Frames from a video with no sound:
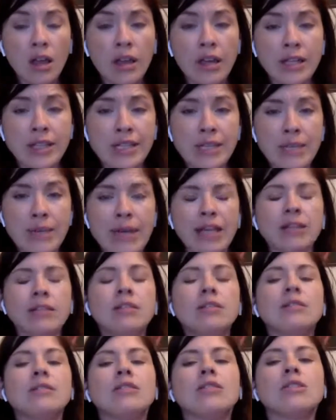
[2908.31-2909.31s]
There's the
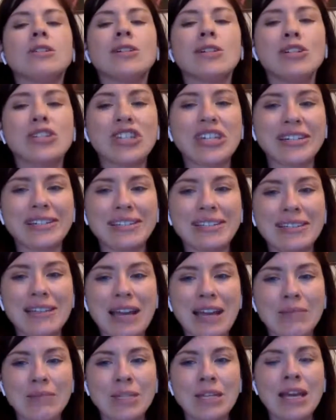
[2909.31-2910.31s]
bell, she
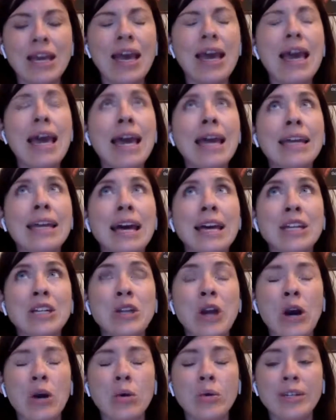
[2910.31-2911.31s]
exclaimed, and I
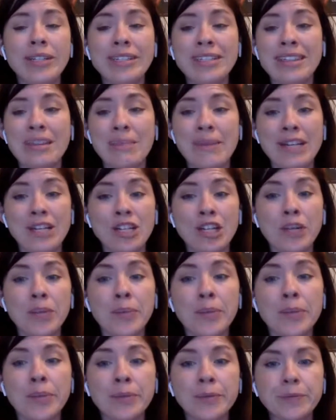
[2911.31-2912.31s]
know it's the bishop.